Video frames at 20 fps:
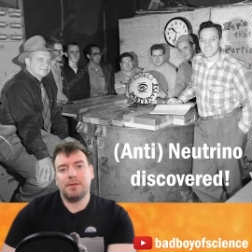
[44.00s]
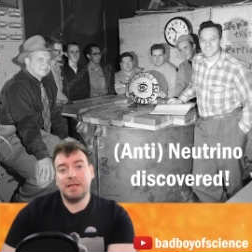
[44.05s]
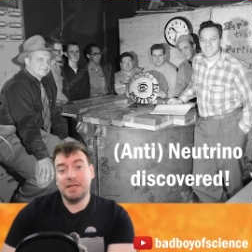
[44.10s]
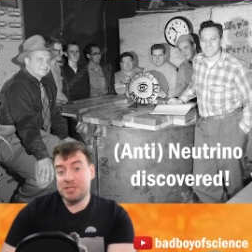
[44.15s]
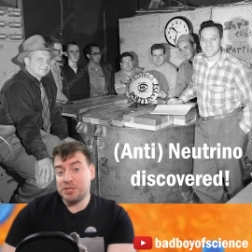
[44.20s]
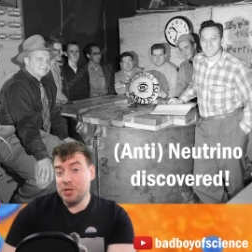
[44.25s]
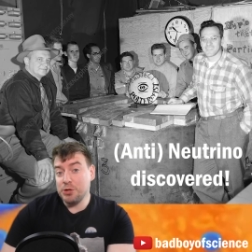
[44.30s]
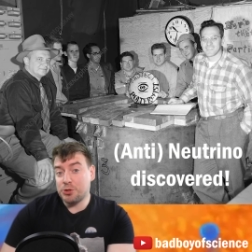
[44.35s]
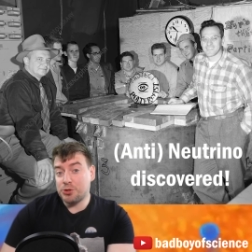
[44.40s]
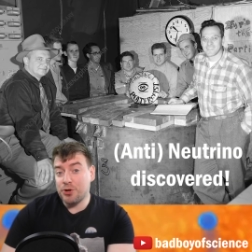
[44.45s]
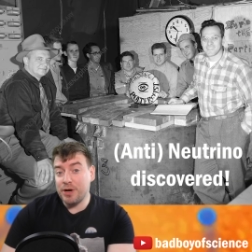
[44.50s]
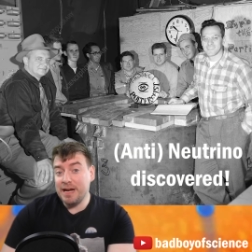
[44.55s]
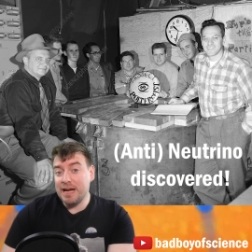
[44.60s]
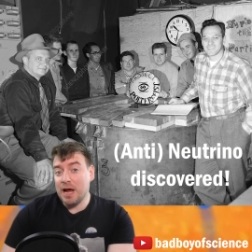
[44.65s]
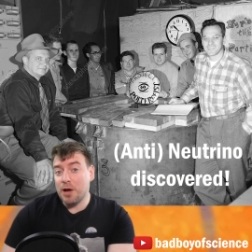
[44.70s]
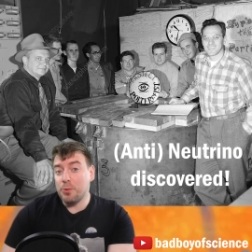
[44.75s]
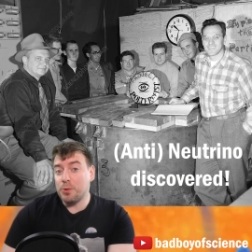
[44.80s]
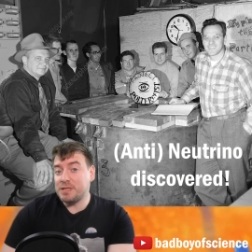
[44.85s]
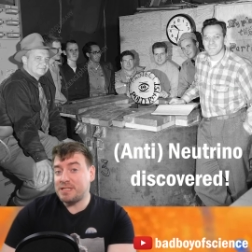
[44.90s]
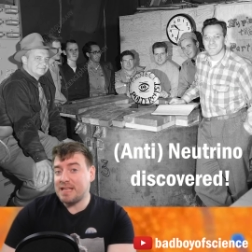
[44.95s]
This
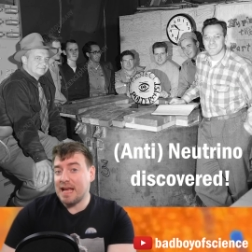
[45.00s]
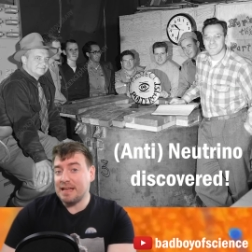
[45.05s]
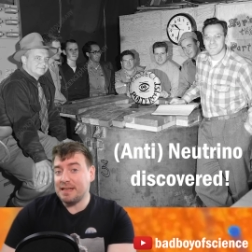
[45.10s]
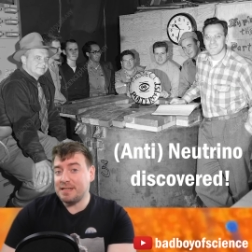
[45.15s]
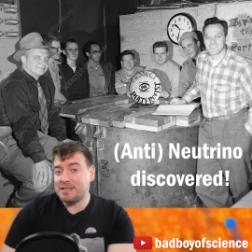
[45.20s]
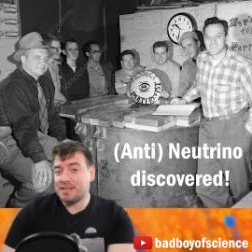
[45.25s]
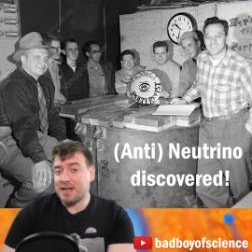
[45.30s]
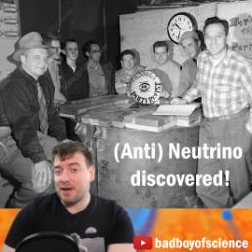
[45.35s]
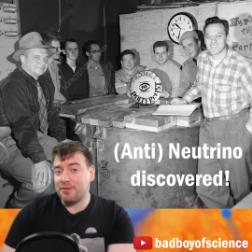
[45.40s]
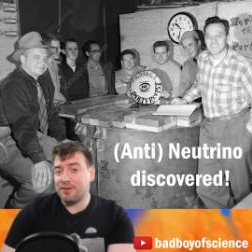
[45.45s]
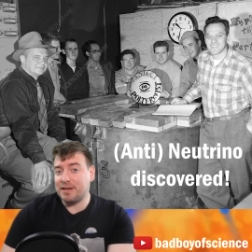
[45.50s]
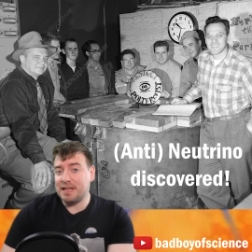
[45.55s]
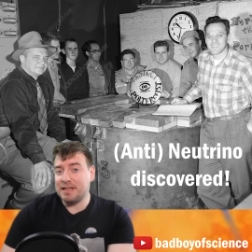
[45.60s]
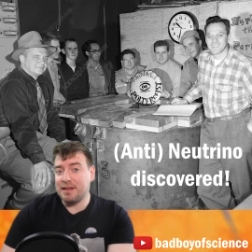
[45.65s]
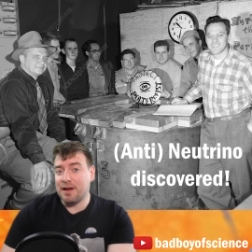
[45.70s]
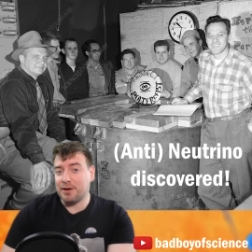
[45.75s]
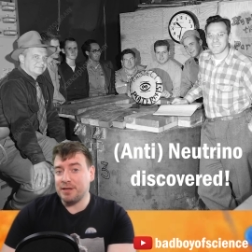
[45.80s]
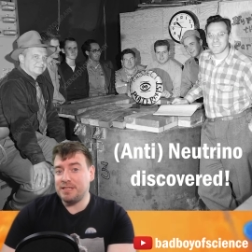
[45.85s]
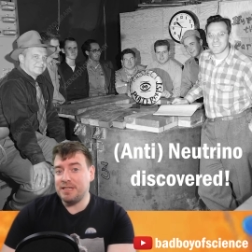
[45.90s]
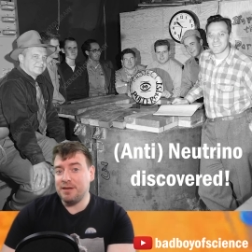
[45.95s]
neutrino was then discovered in
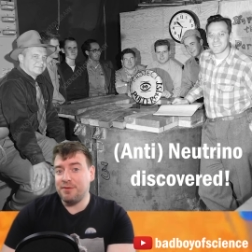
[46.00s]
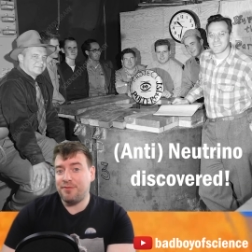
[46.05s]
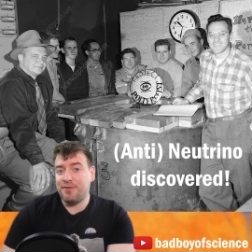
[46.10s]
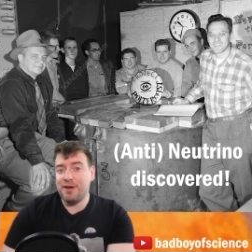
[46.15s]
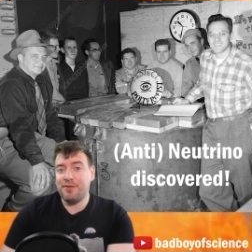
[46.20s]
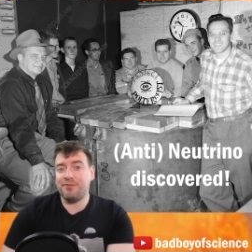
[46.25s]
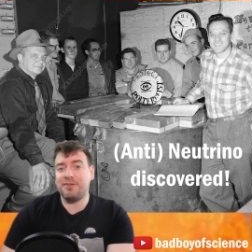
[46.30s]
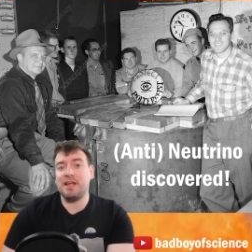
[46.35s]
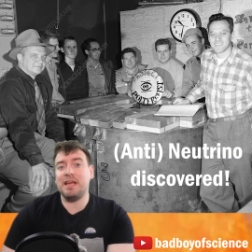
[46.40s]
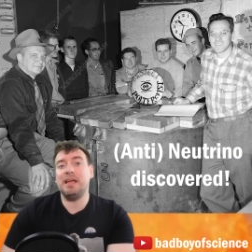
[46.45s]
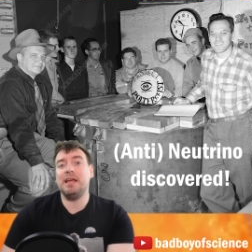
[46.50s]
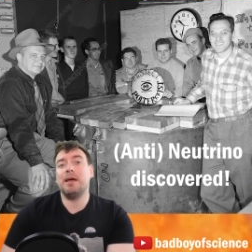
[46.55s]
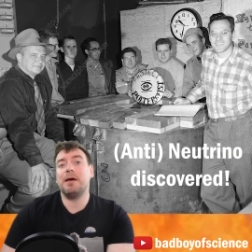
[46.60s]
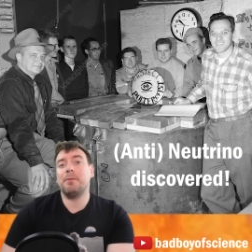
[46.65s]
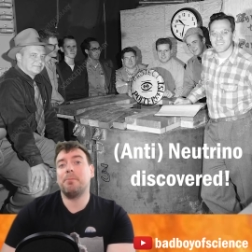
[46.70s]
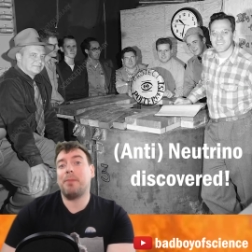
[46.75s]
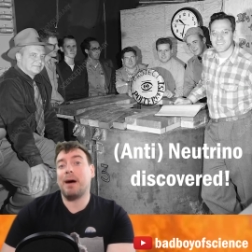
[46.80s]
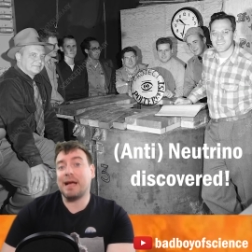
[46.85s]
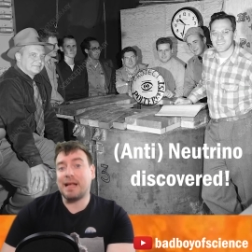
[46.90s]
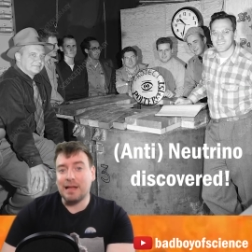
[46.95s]
1950
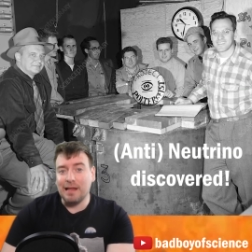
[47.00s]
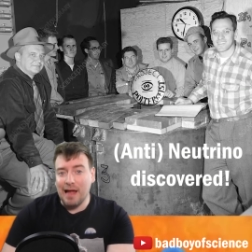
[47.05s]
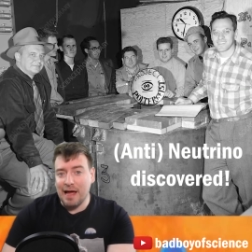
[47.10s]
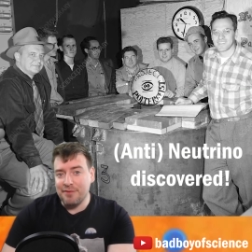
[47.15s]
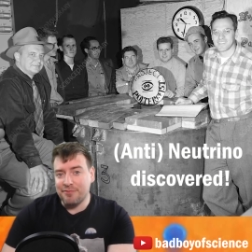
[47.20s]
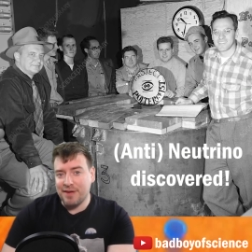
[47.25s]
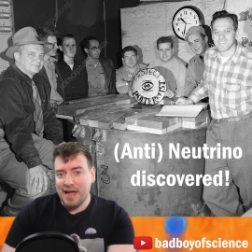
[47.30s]
by Clyde